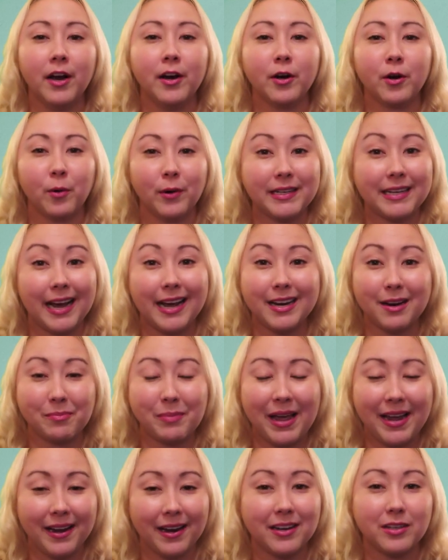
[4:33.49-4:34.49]
you're going to end up
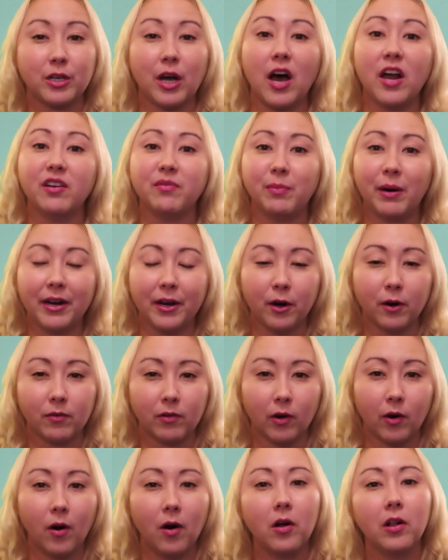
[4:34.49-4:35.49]
paying a ton of money
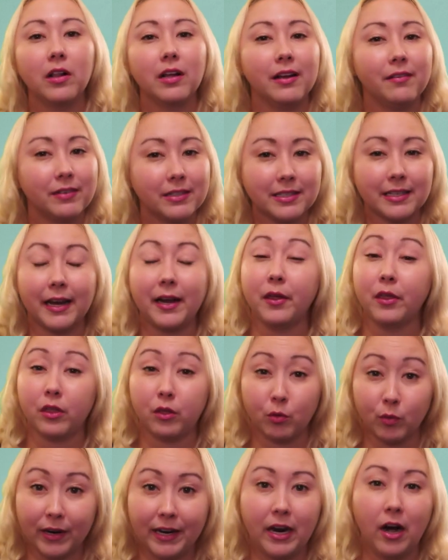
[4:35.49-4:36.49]
overall if it's like
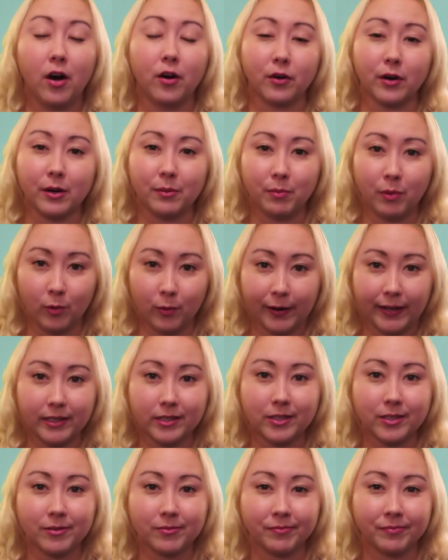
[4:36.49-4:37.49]
300
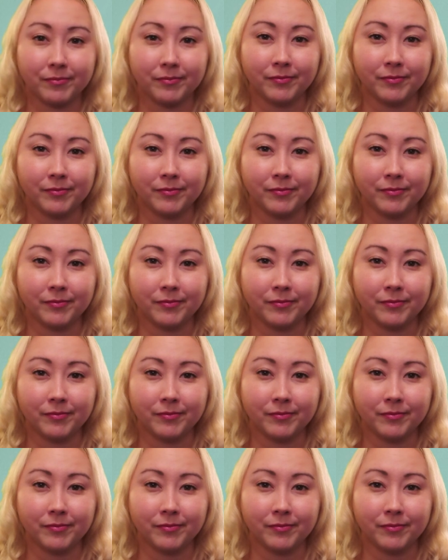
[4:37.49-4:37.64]
points.